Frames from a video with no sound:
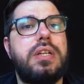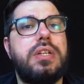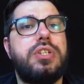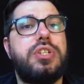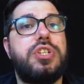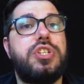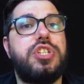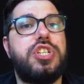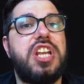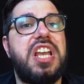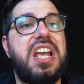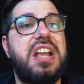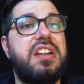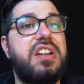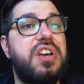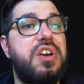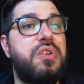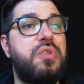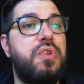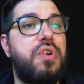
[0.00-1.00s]

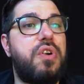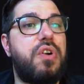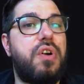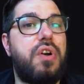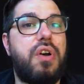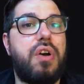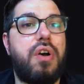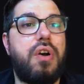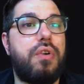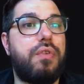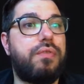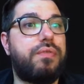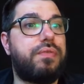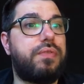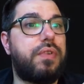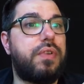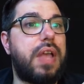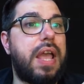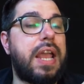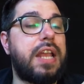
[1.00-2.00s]
Cicero of
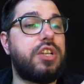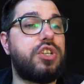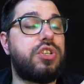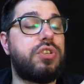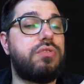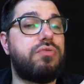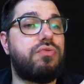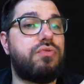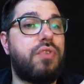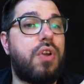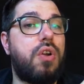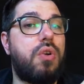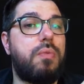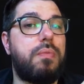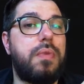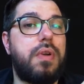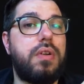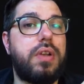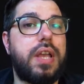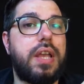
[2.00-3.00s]
ancient
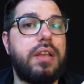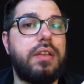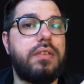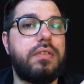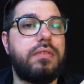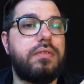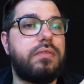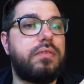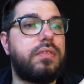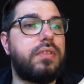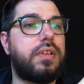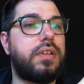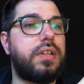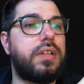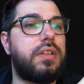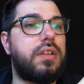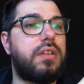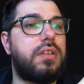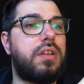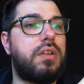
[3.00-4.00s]
Rome. Okay, I did
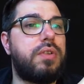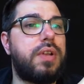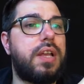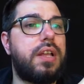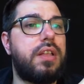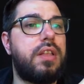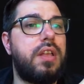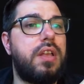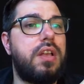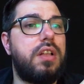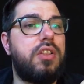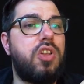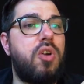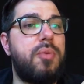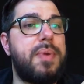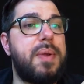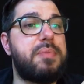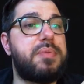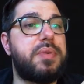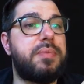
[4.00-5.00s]
not know that.
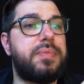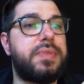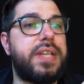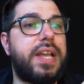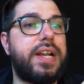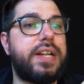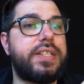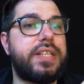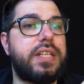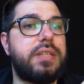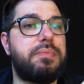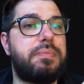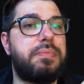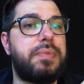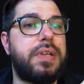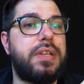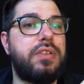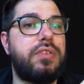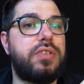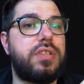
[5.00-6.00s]
Lorem ipsum text has
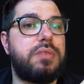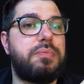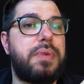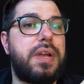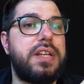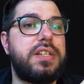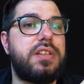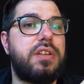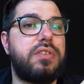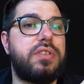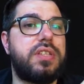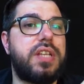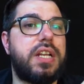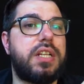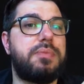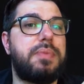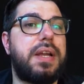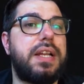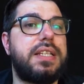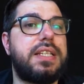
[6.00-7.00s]
been used as placeholder
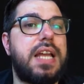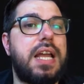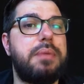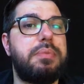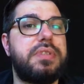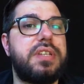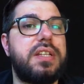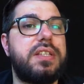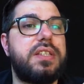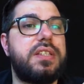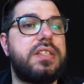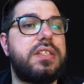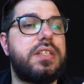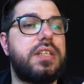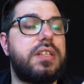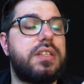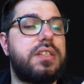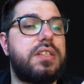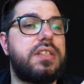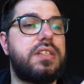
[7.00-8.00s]
text by typesetters
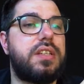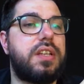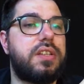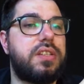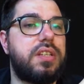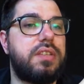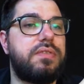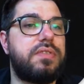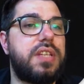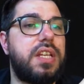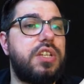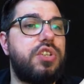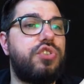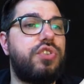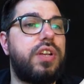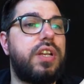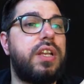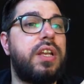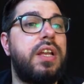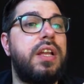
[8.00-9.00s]
since the 16th
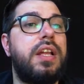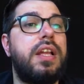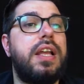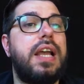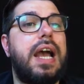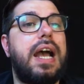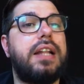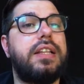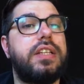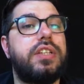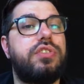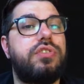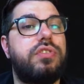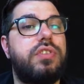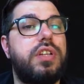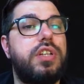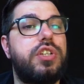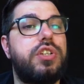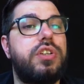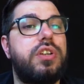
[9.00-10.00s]
century, and this
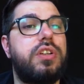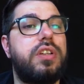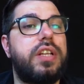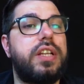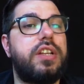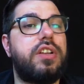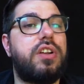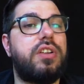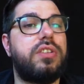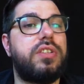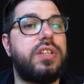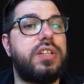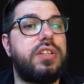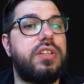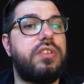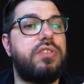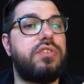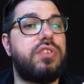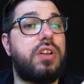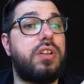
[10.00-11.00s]
traditionally
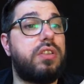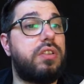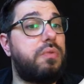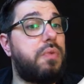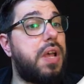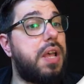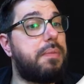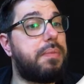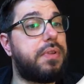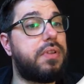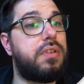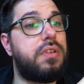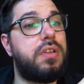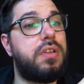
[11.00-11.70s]
continues on the web.